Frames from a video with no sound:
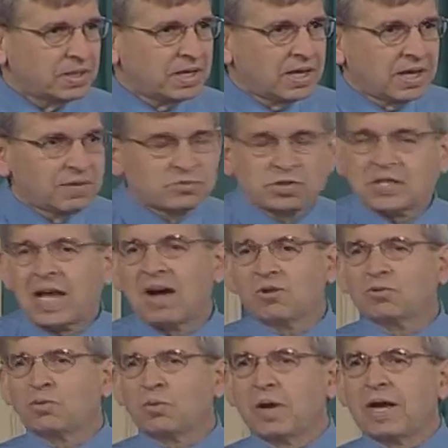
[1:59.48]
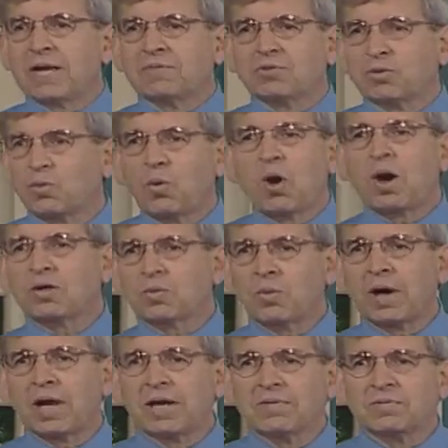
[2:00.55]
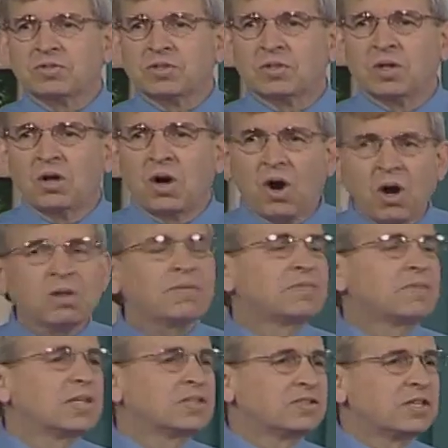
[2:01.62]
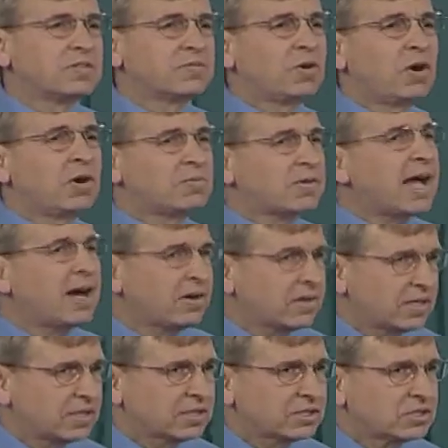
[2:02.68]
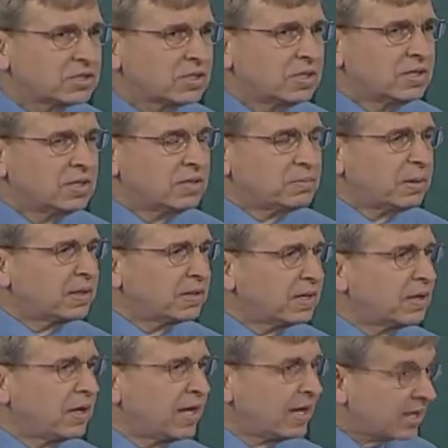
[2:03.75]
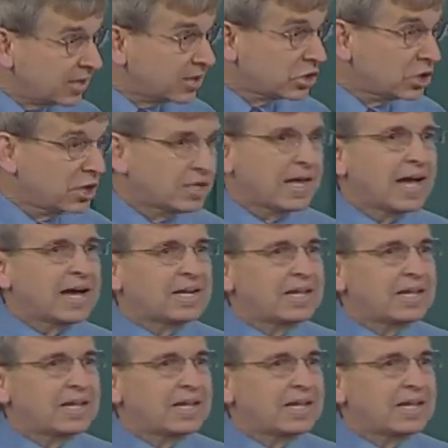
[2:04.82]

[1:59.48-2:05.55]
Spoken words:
of sound waves or water waves. All of these involve calculus. But in addition to that,